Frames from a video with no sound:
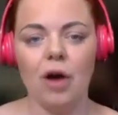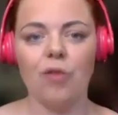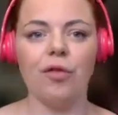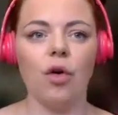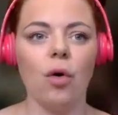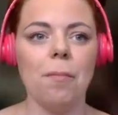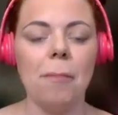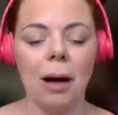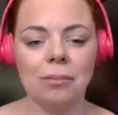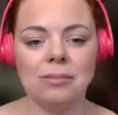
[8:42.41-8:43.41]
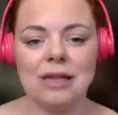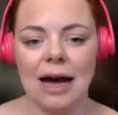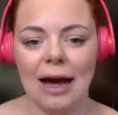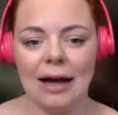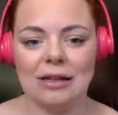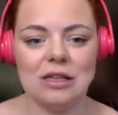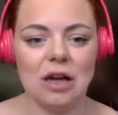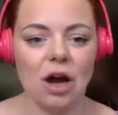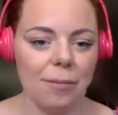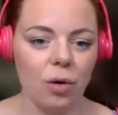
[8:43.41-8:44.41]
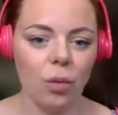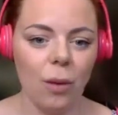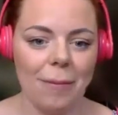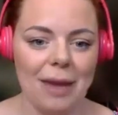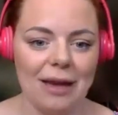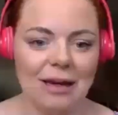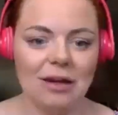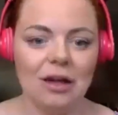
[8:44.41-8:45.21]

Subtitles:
for mums and time poor women